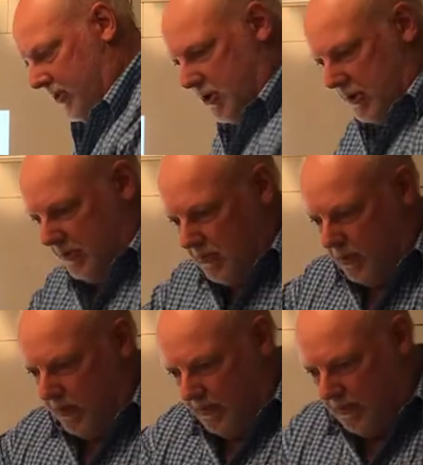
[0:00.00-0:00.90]
is sort of
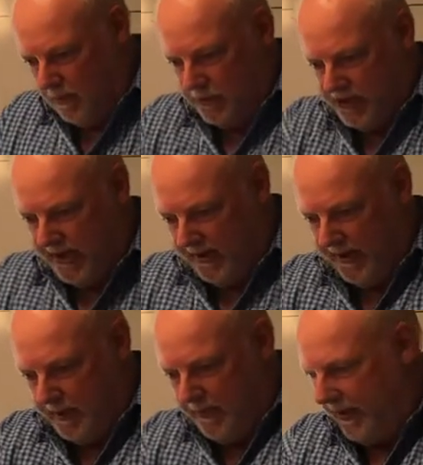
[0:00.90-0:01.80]
more more gently
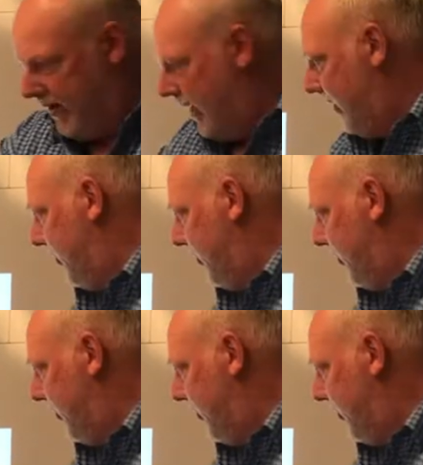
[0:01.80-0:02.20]
dipping down.